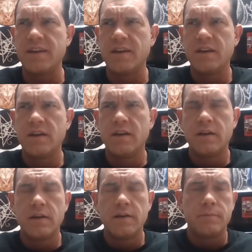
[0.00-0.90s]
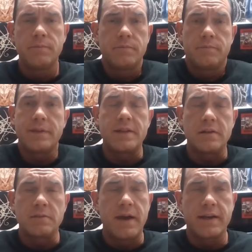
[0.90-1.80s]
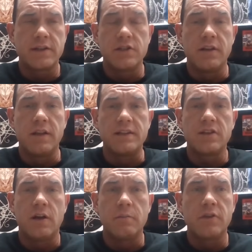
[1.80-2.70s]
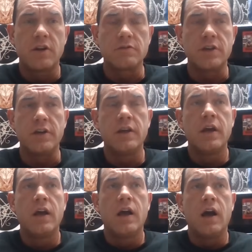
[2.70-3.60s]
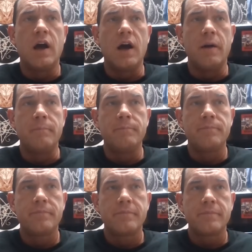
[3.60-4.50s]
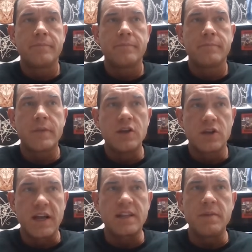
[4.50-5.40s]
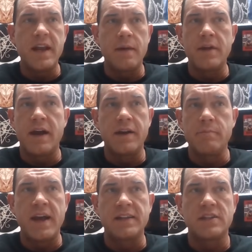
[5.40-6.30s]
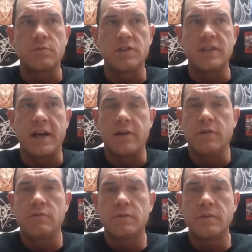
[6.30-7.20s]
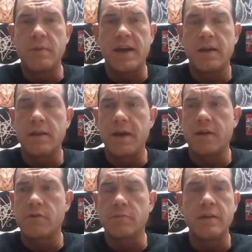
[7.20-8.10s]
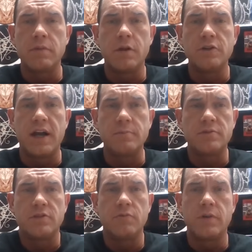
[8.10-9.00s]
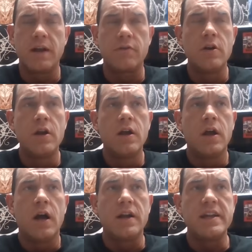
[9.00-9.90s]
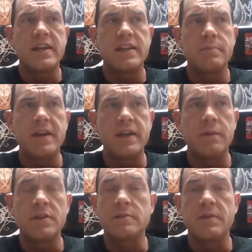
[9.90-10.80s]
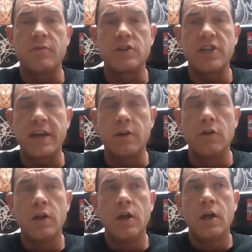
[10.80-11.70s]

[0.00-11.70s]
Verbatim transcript: I think that was the package. No, I saw him. Thought it was good. Um, got to meet Abaddon. Mantis was, I don't know, in, in the back room getting blowjobs, doing whatever. Uh, didn't get to meet him. This was before the channel.